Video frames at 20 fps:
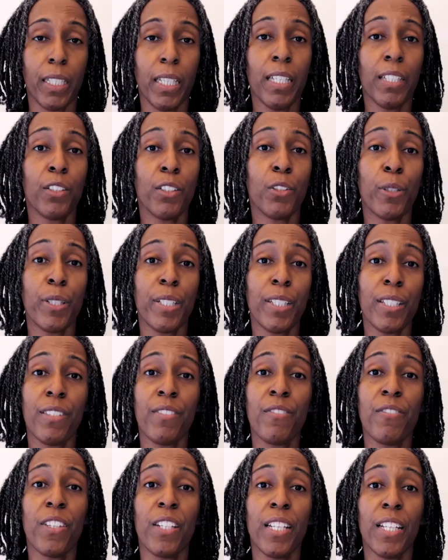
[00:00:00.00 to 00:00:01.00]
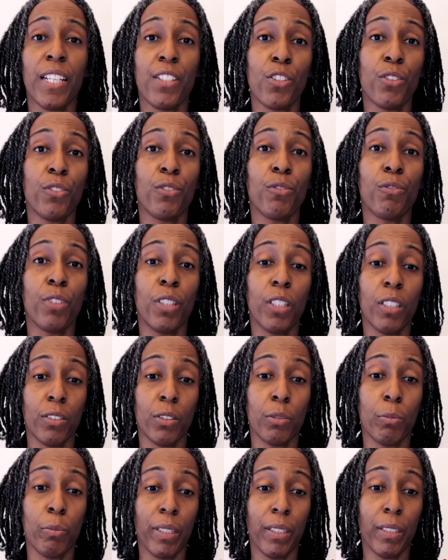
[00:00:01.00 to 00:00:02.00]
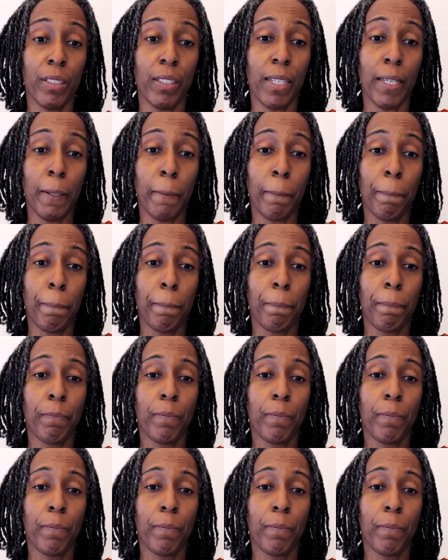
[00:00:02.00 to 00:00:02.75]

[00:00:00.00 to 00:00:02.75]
increased financial vulnerability,